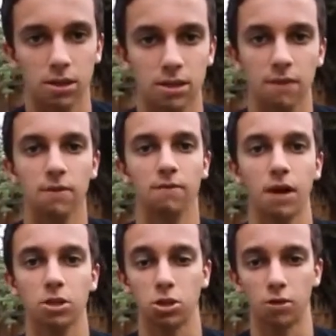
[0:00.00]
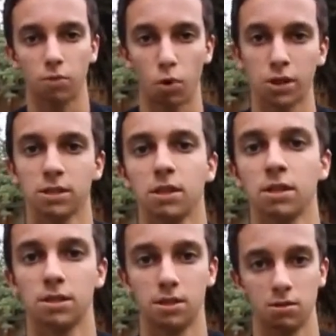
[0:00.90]
is given a vector of 1,
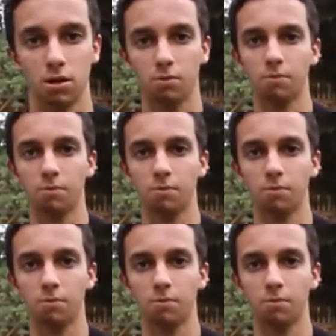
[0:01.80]
0.